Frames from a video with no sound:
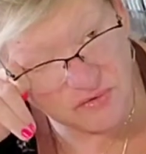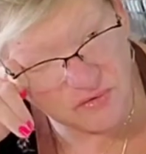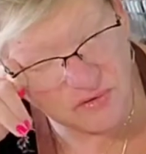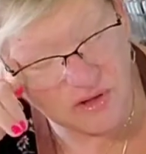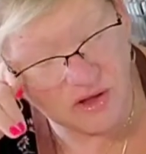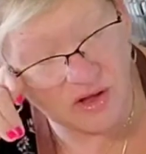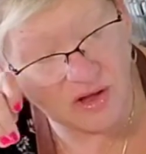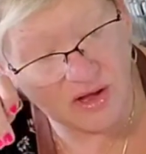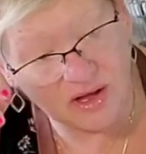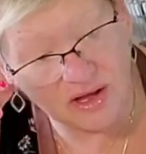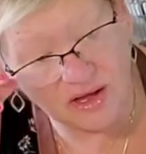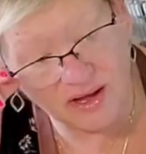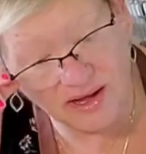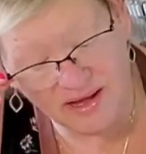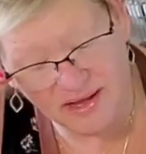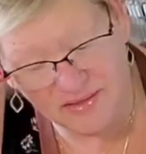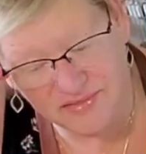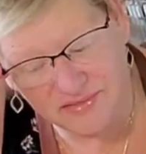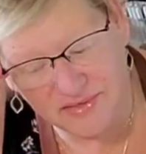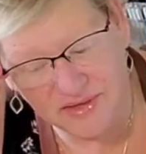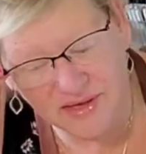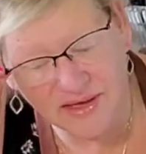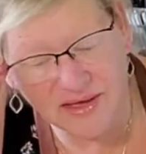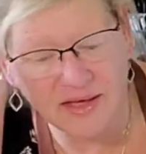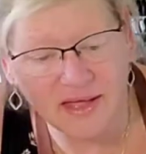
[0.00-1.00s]
long. I
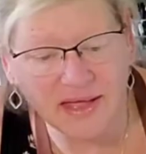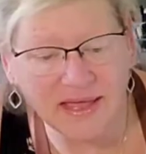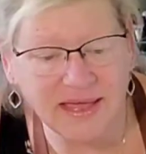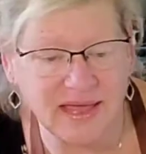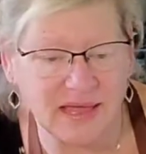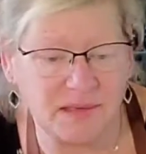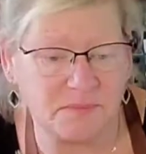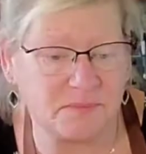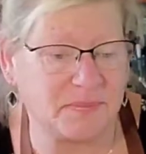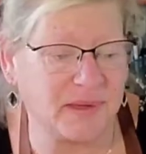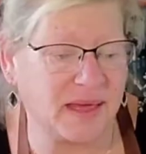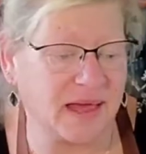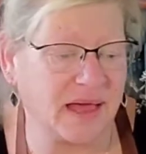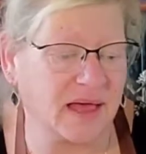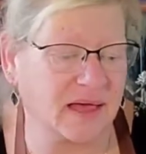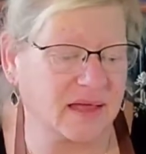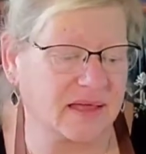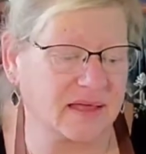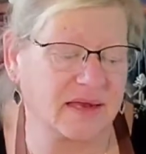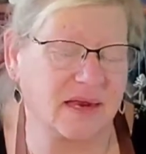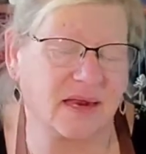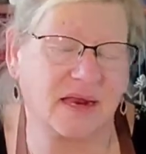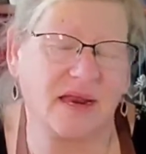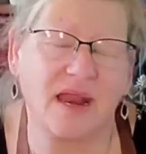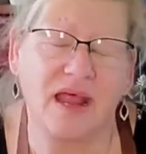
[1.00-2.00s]
think I came back
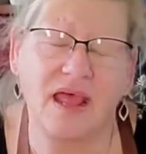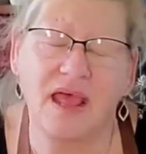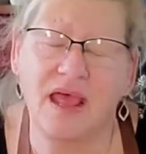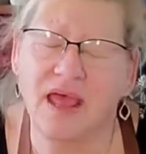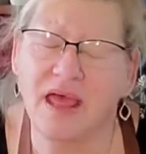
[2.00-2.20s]
and